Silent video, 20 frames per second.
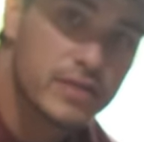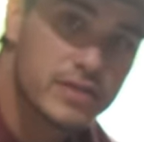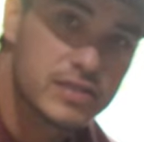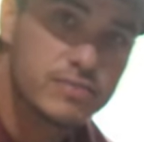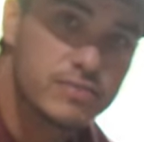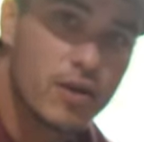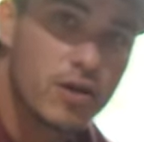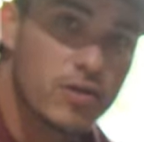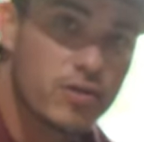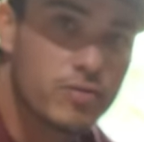
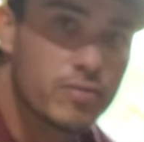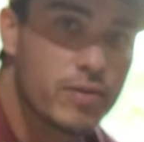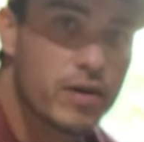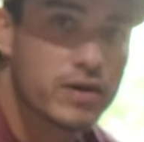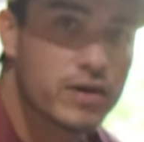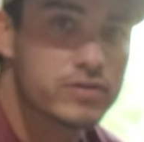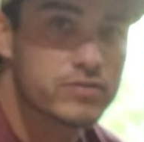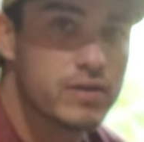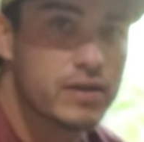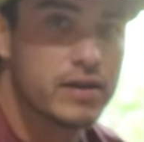this smaller
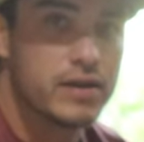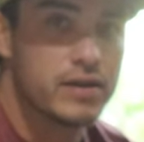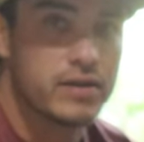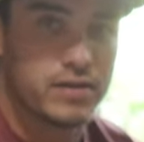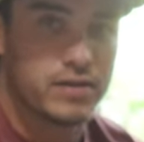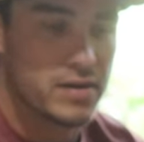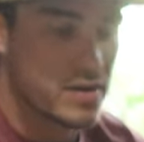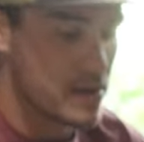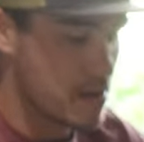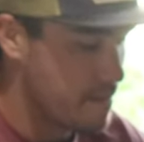box right
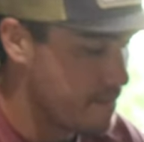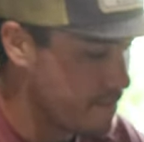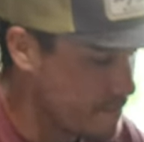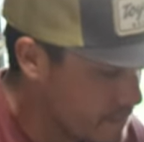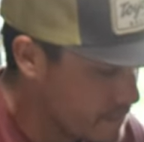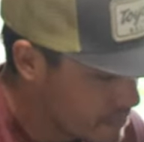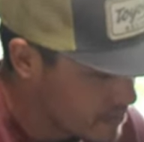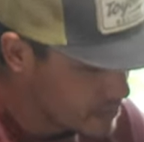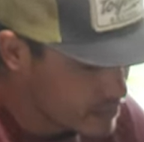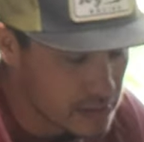here.
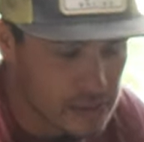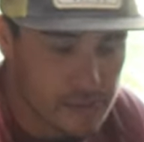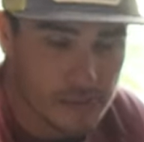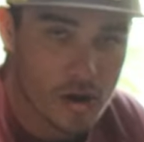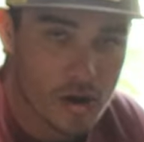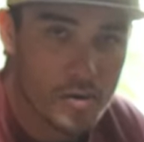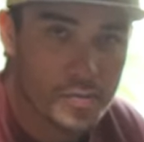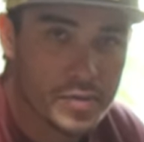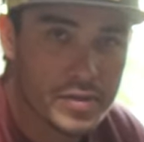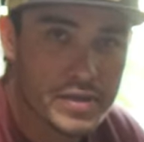So
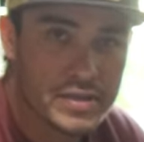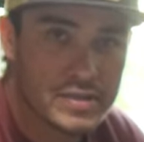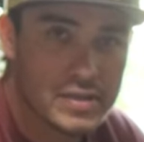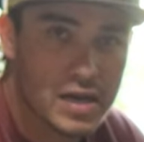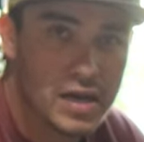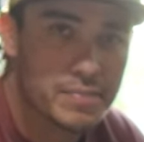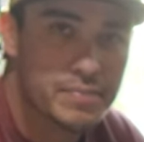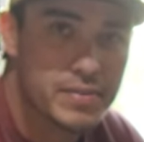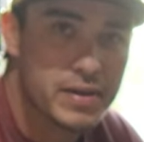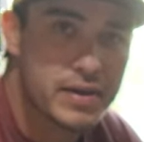I'm going to open these
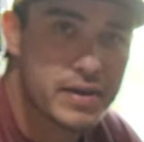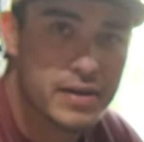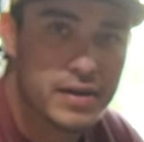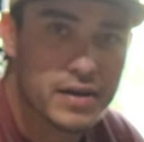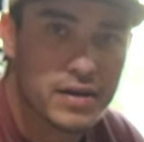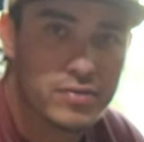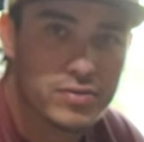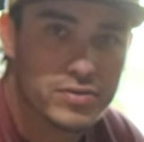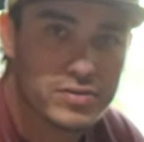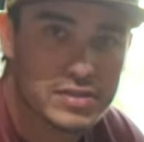up, and
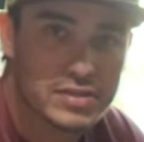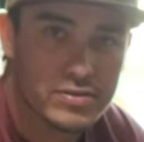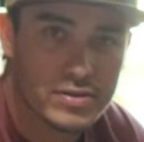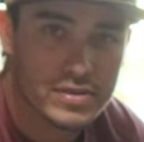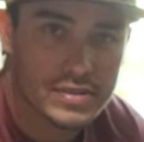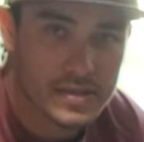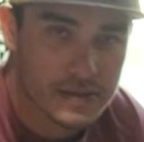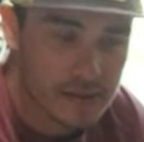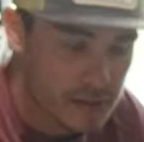uh, we'll see what's